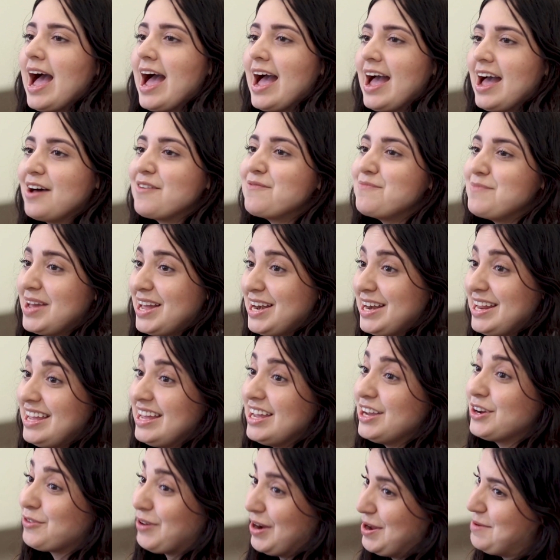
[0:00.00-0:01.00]
I have
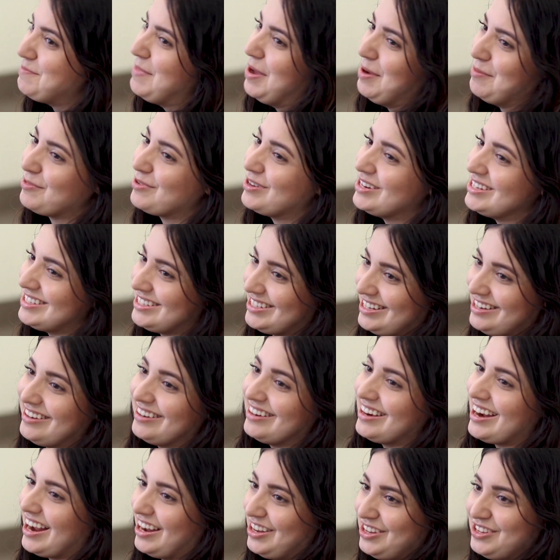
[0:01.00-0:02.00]
many great memories
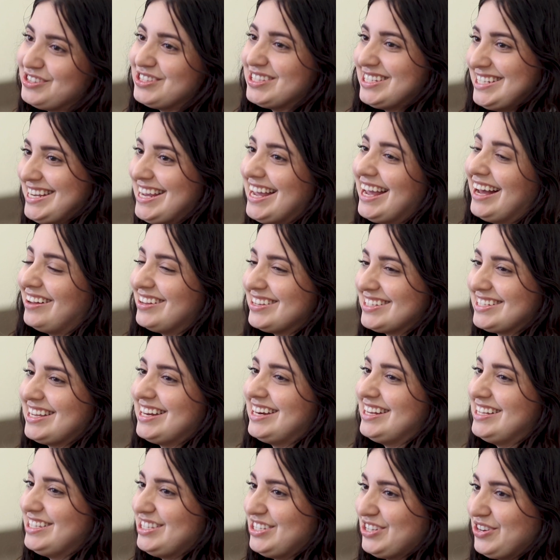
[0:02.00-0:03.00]
here at U T Health
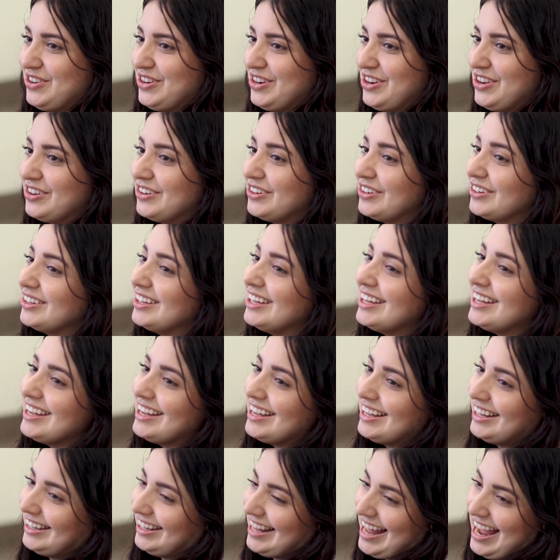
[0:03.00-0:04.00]
San Antonio,
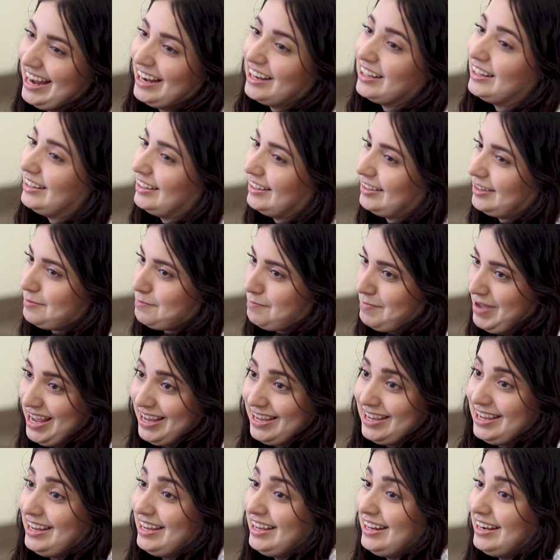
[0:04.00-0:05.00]
like
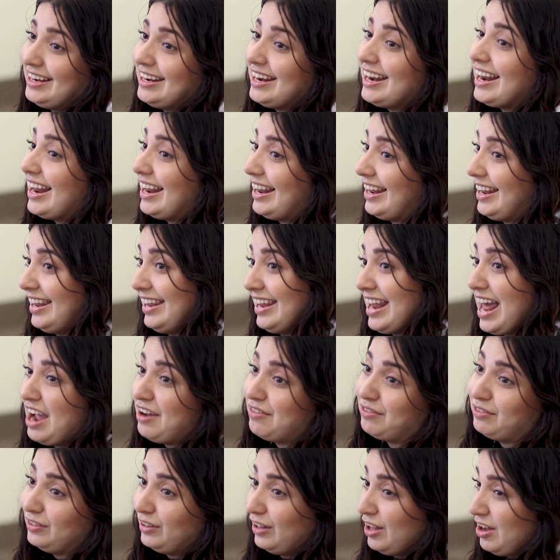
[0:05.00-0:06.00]
making
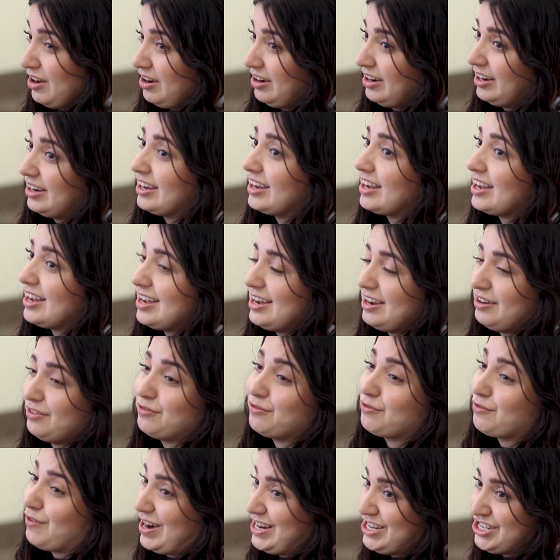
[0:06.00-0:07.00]
lifelong uh,
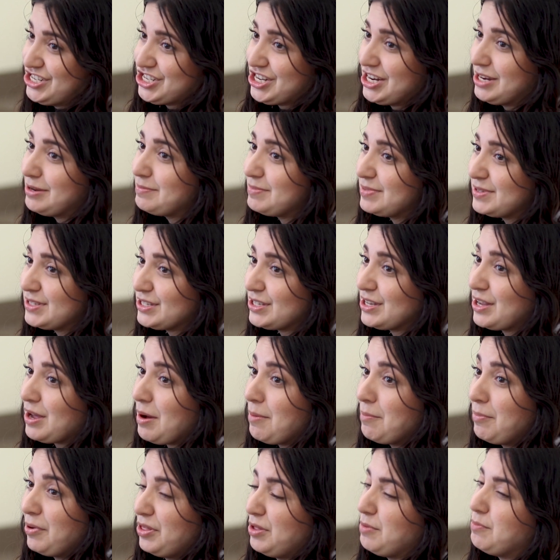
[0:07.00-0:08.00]
friendships,
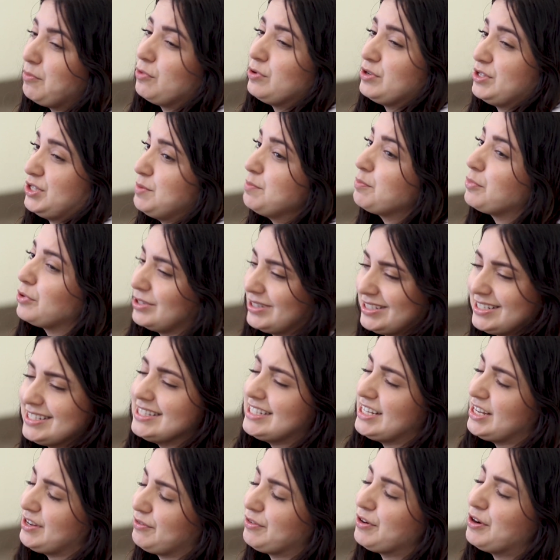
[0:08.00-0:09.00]
but the most important
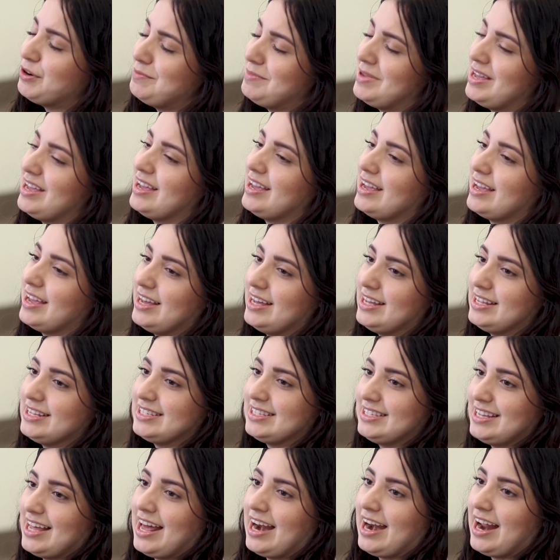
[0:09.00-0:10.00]
thing for me
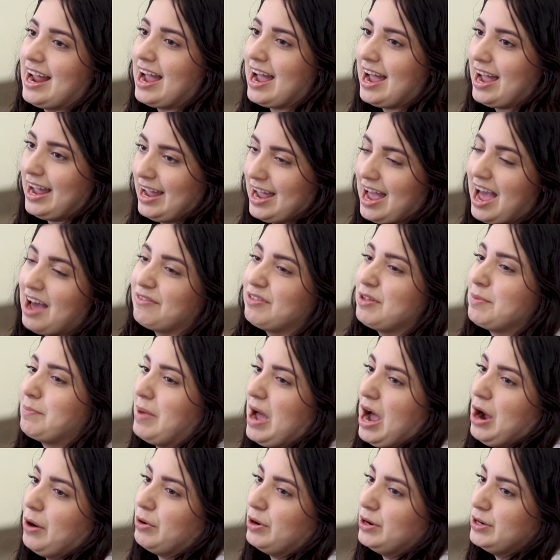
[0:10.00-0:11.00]
is that I have the
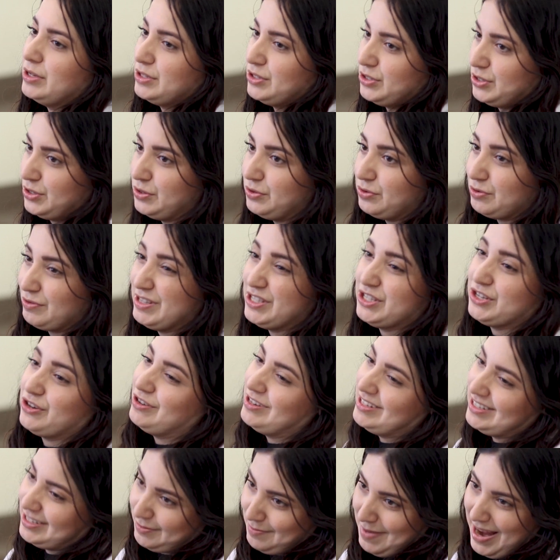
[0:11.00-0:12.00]
power to
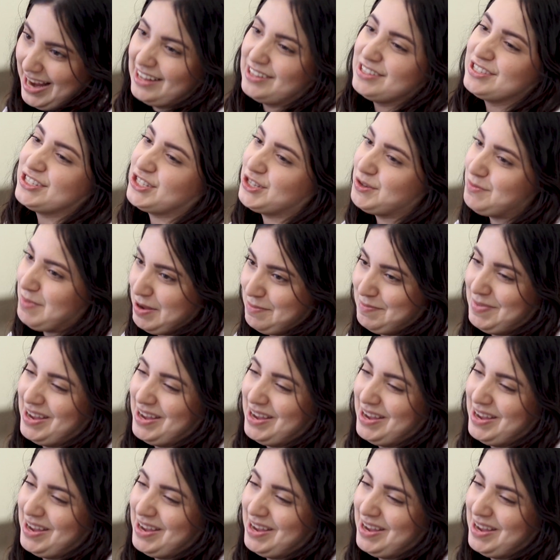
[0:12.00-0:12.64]
return smiles to my